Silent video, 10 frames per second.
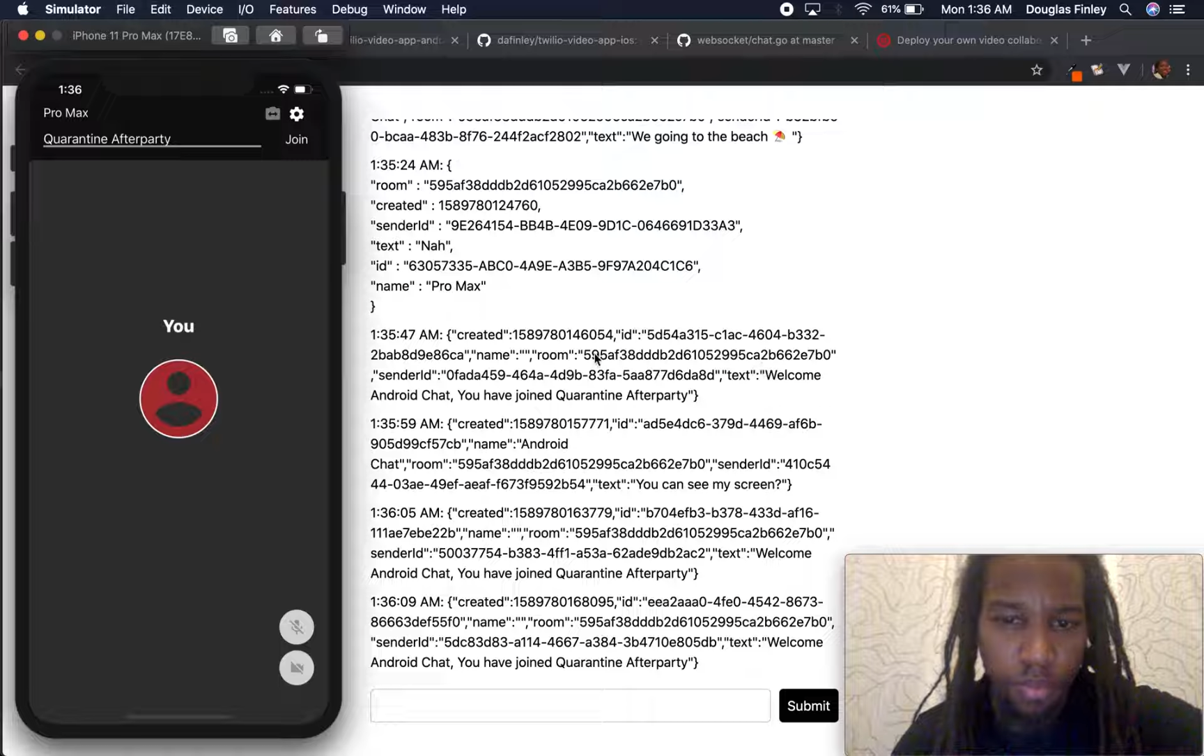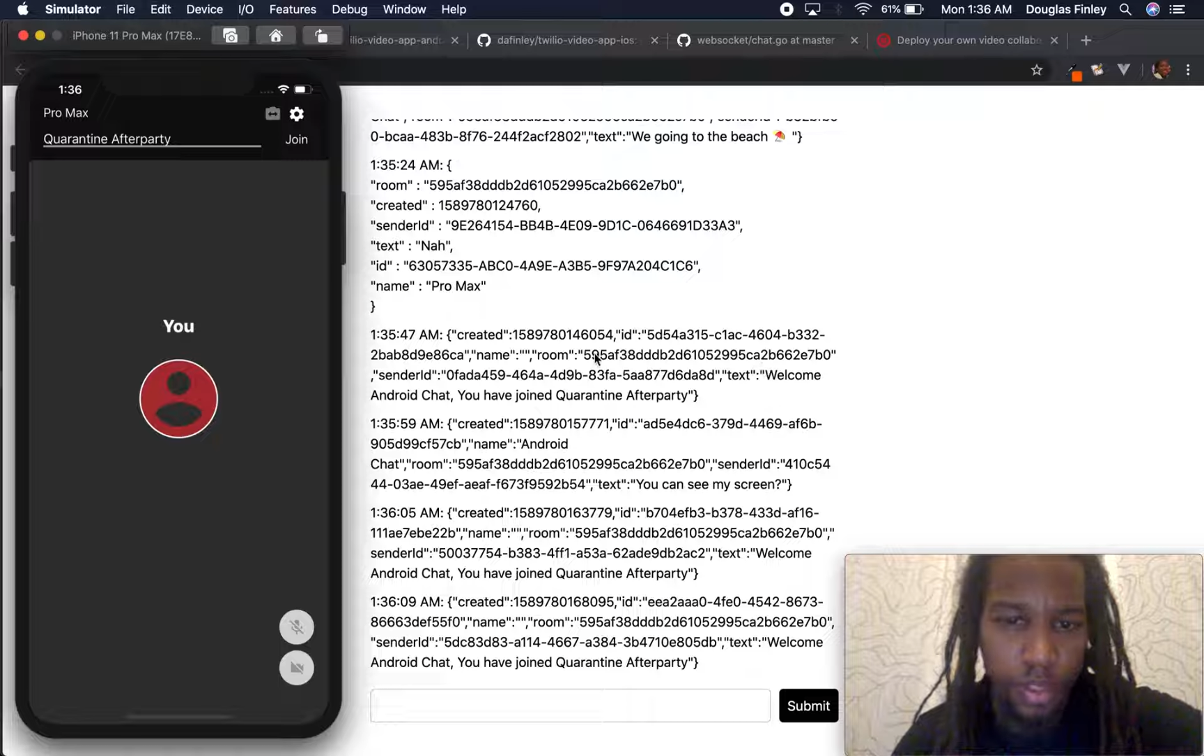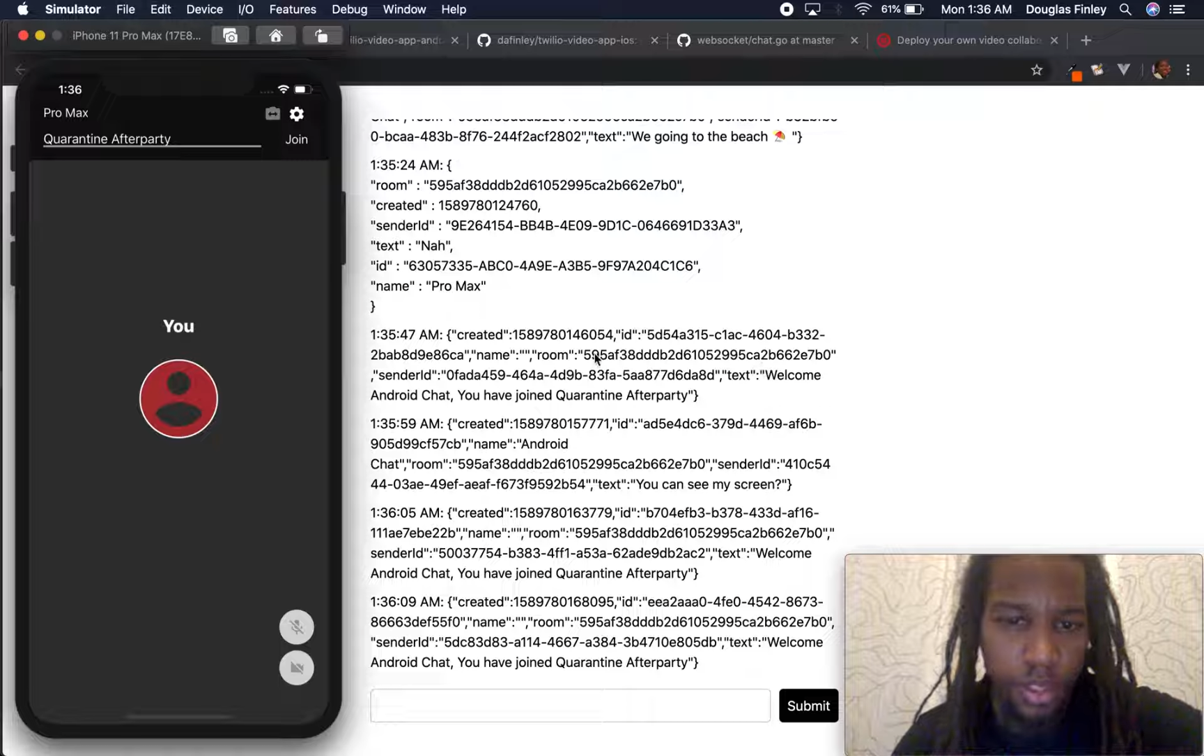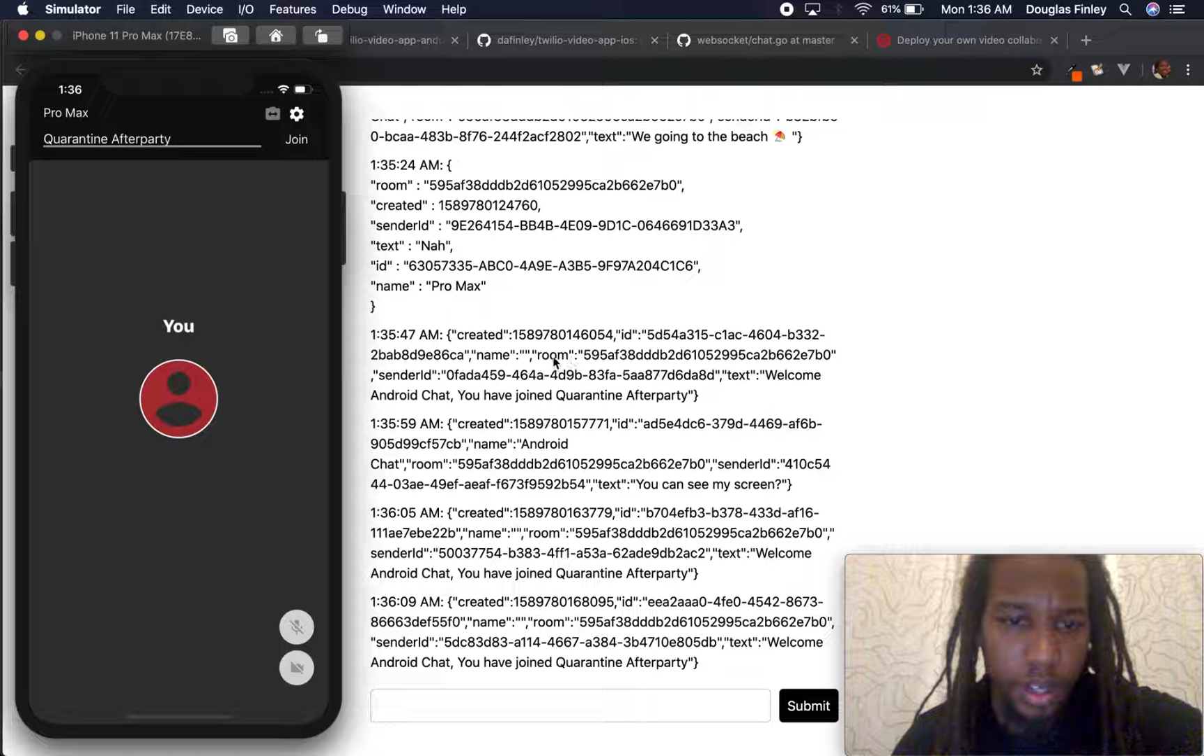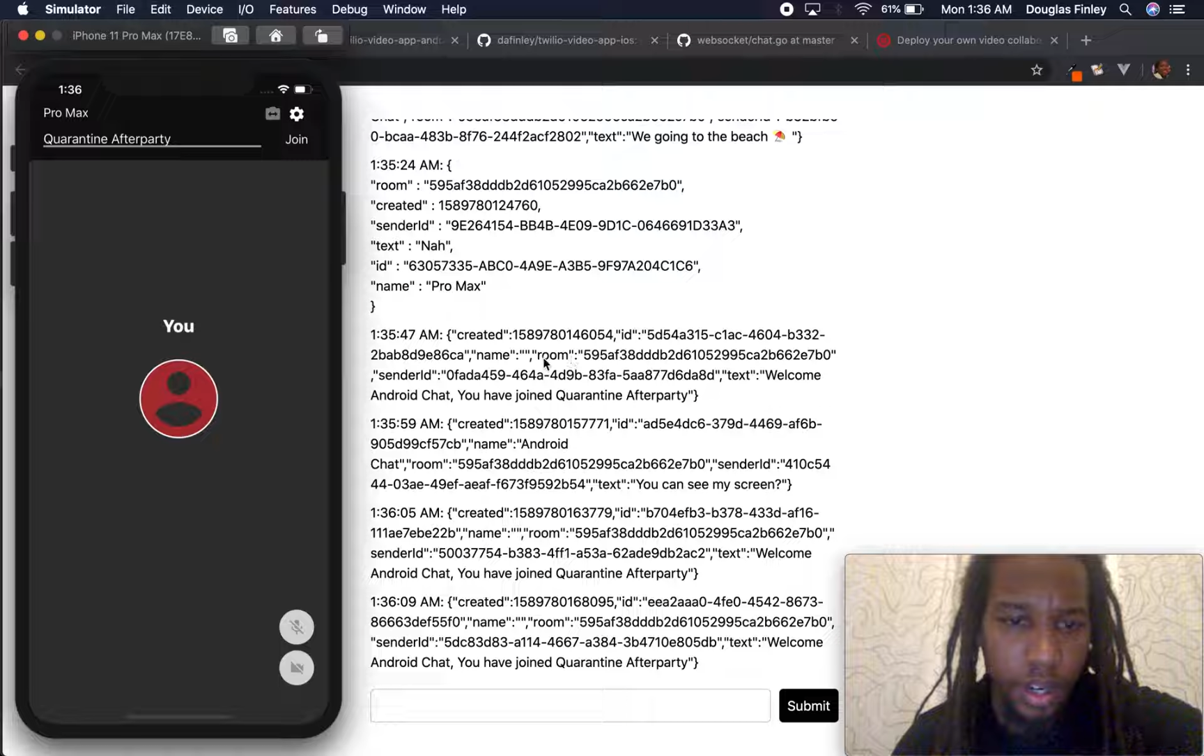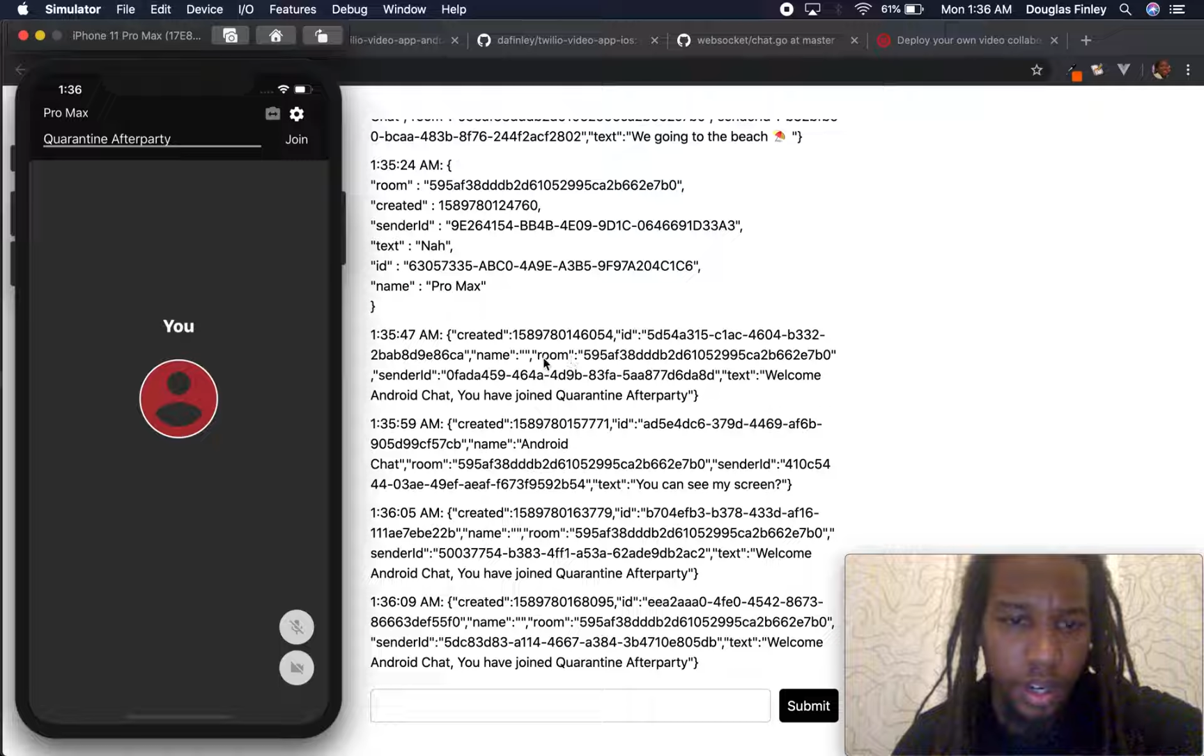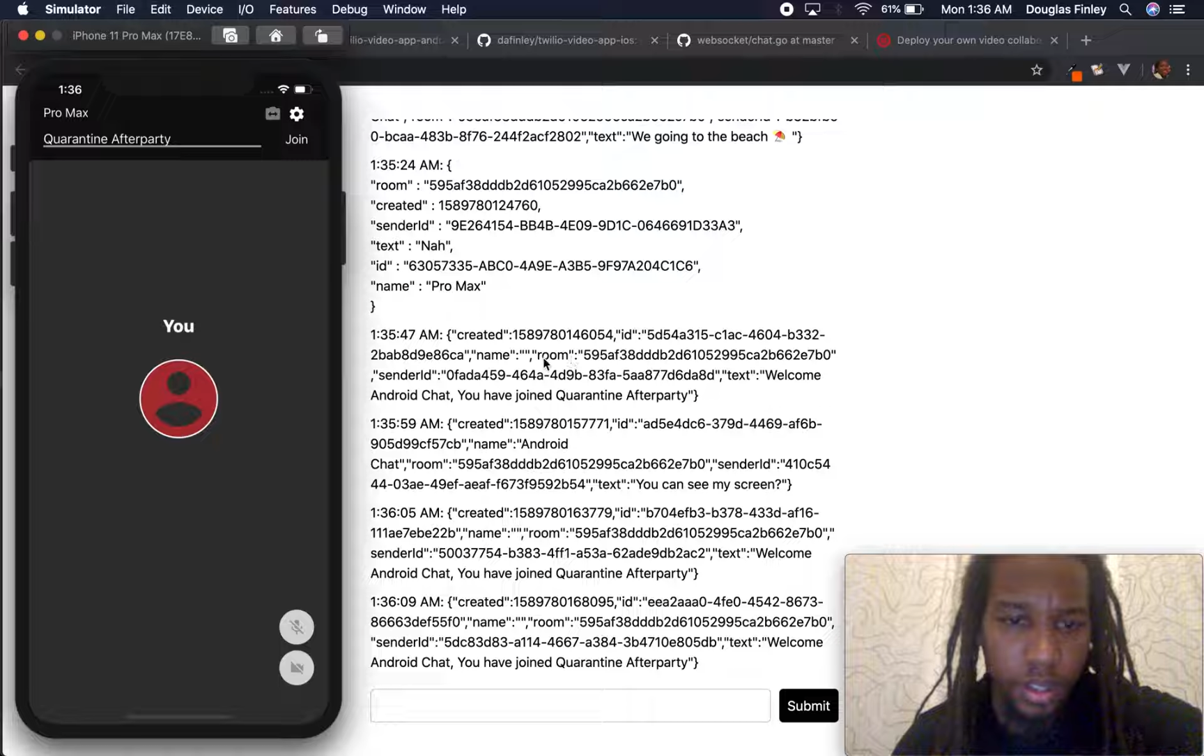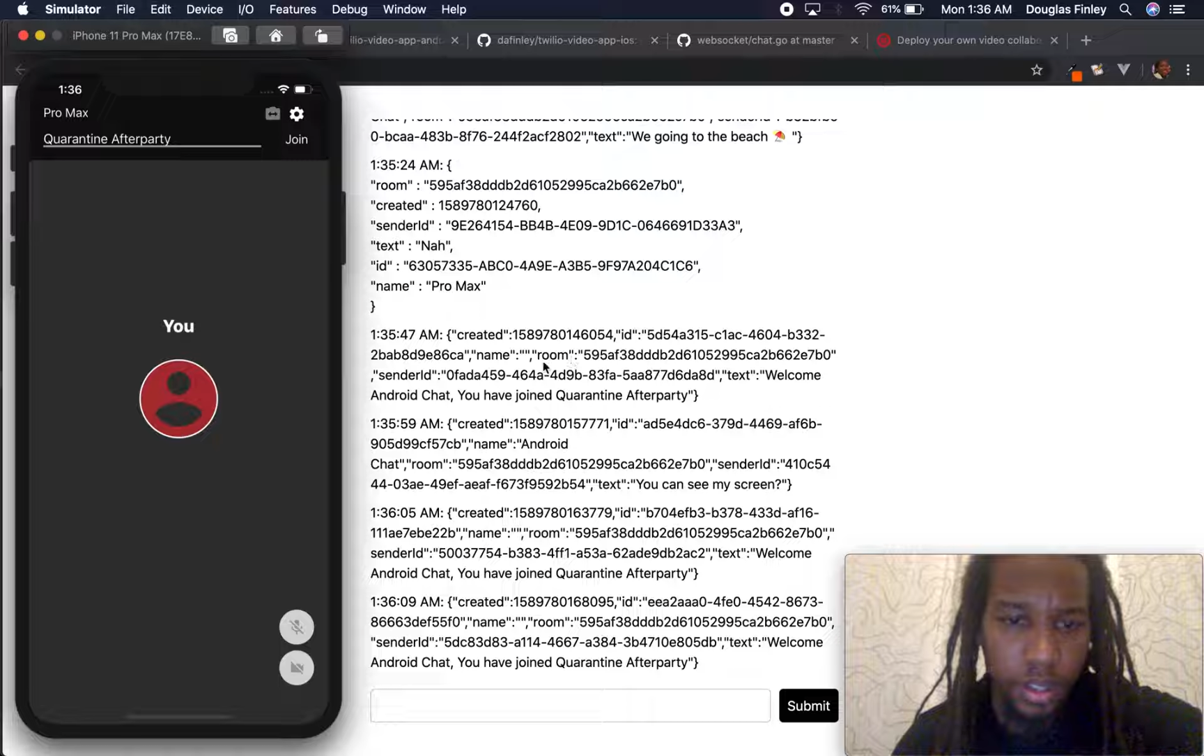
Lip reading: just to hide it